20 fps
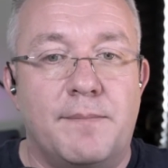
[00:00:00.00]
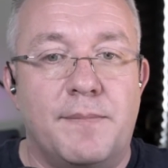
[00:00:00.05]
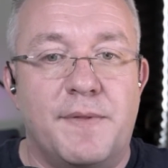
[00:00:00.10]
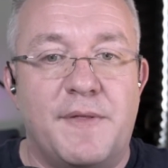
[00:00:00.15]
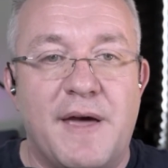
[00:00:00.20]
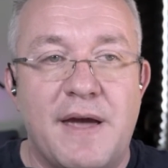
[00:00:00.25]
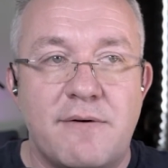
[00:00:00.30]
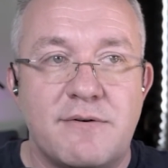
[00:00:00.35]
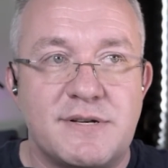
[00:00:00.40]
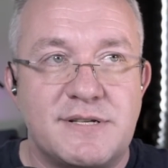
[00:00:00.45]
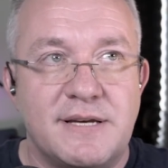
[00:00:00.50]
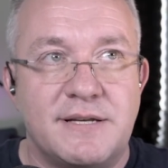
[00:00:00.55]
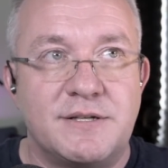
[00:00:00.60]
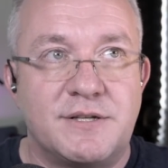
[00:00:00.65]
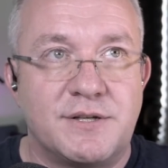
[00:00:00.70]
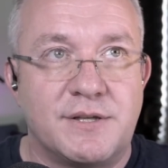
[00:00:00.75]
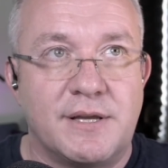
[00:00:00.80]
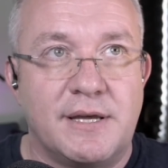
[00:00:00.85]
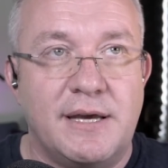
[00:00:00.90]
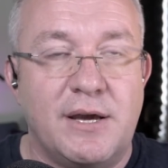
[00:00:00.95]
They are
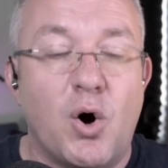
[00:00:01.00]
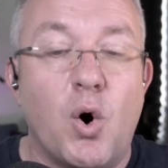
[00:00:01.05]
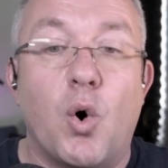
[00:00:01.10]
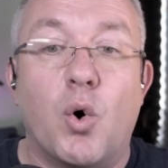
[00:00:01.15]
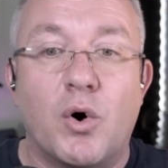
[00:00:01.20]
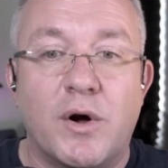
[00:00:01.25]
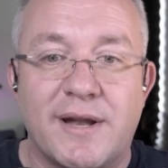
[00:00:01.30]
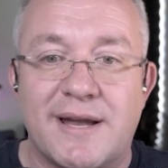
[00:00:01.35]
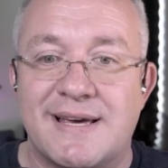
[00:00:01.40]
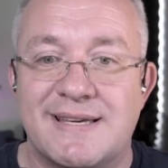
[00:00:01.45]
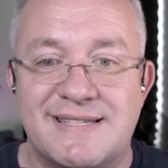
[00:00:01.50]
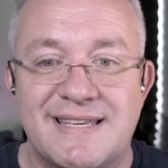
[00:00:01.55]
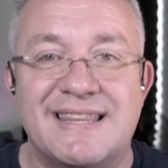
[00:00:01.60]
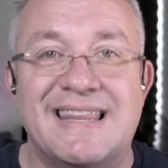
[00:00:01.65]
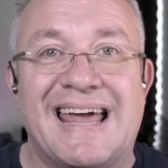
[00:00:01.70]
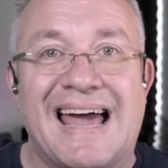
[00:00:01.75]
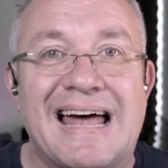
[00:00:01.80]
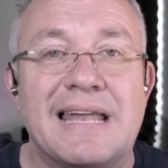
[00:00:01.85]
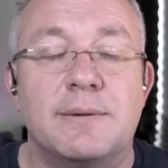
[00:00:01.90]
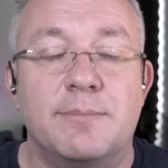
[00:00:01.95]
essentially organizing
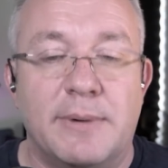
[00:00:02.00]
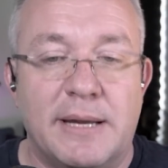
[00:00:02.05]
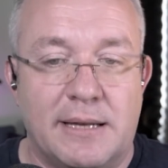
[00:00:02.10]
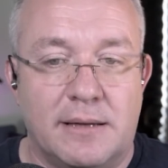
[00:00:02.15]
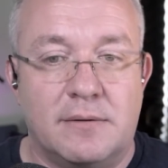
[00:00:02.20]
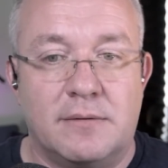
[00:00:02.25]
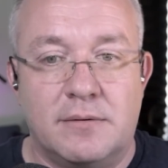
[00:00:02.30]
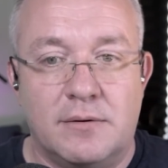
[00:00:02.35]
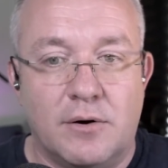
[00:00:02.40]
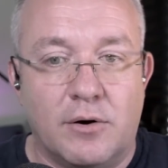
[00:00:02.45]
the admin